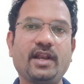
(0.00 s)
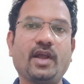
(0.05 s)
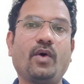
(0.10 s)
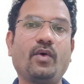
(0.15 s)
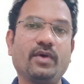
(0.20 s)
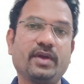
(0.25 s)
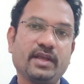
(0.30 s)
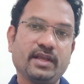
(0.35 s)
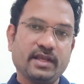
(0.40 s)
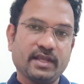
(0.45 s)

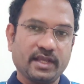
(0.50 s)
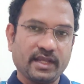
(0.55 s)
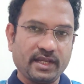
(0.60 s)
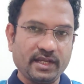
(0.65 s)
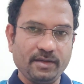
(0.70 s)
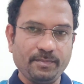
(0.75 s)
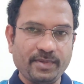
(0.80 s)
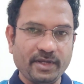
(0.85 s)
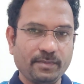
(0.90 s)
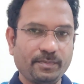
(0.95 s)
Now,
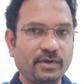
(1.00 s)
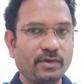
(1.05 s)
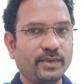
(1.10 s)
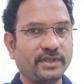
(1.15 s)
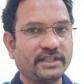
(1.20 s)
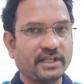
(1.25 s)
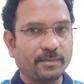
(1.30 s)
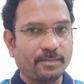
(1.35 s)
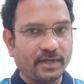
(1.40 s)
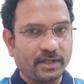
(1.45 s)
in people
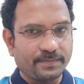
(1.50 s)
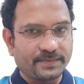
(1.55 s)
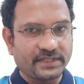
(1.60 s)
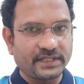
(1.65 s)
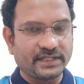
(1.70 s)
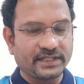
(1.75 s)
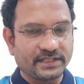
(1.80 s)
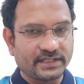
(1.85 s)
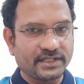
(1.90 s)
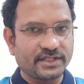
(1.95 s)
with
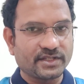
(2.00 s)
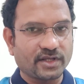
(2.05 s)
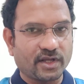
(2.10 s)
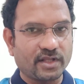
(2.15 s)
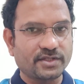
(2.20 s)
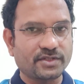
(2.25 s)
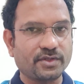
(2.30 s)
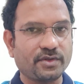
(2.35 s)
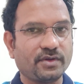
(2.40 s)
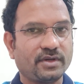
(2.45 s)
epilepsy disease
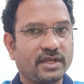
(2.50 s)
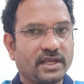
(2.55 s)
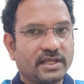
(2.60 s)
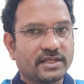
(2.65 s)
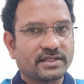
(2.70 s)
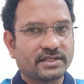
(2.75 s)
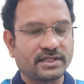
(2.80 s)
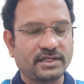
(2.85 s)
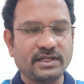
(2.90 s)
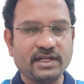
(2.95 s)
also,
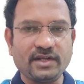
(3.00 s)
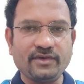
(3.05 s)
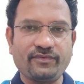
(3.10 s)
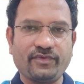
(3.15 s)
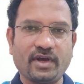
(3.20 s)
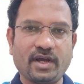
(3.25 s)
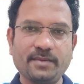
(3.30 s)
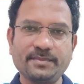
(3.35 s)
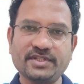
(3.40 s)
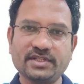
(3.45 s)
certain
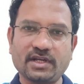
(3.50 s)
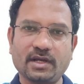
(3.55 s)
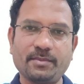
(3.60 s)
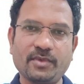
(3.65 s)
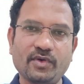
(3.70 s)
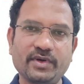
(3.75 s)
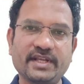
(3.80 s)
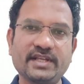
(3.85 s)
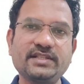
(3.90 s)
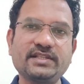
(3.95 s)
forms
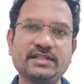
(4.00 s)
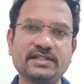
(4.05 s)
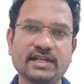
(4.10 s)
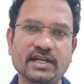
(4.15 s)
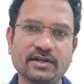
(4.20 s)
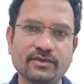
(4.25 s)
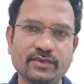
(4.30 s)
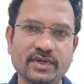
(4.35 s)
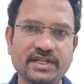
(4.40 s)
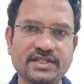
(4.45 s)
come out as
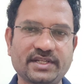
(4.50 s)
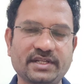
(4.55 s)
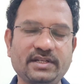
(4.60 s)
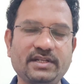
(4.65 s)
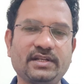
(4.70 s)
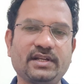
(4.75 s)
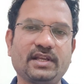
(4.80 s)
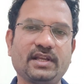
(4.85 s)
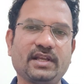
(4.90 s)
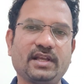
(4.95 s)

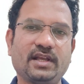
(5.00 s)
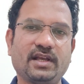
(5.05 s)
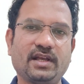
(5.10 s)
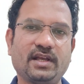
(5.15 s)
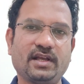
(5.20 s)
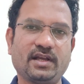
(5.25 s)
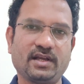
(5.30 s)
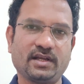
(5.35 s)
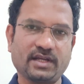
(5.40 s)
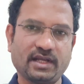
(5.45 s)
convulsion
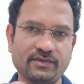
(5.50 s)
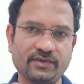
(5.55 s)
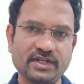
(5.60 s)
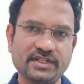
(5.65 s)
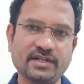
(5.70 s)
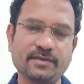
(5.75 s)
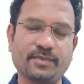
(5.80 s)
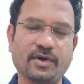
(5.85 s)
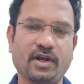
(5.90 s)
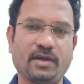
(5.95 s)

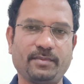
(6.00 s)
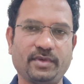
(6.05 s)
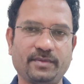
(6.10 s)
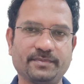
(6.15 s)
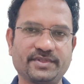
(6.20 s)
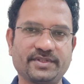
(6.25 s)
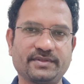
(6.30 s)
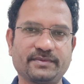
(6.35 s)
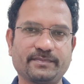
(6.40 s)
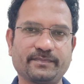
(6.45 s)

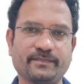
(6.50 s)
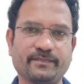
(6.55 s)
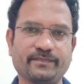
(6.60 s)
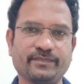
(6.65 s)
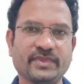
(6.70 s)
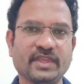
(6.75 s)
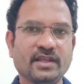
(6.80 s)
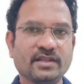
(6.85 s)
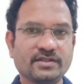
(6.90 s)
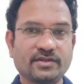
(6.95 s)
problems.
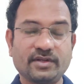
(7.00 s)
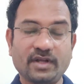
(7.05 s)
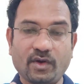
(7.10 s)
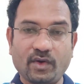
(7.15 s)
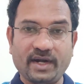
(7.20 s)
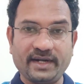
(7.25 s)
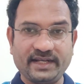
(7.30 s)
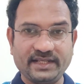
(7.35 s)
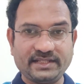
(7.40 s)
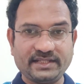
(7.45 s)
So
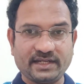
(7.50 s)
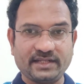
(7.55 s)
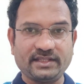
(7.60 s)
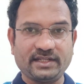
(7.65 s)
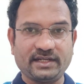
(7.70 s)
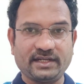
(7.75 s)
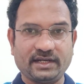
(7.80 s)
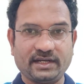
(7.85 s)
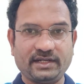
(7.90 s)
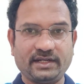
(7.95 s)
now
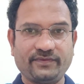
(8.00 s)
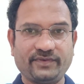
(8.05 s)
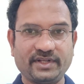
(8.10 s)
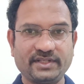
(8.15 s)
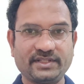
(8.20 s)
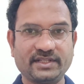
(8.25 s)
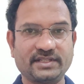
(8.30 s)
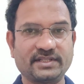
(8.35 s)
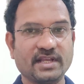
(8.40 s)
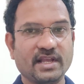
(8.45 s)
understand the
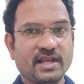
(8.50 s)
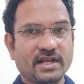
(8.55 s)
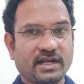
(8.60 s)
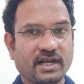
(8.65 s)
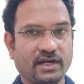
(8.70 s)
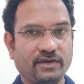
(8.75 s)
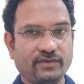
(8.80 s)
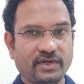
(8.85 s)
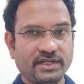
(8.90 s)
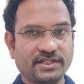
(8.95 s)
differences.
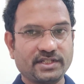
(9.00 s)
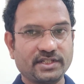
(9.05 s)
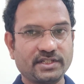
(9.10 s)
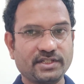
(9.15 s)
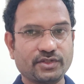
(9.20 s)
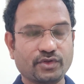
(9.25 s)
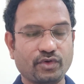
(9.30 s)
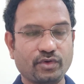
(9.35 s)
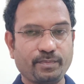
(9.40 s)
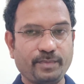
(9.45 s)

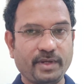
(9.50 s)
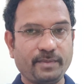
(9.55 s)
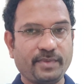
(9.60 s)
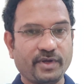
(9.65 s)
Convulsions could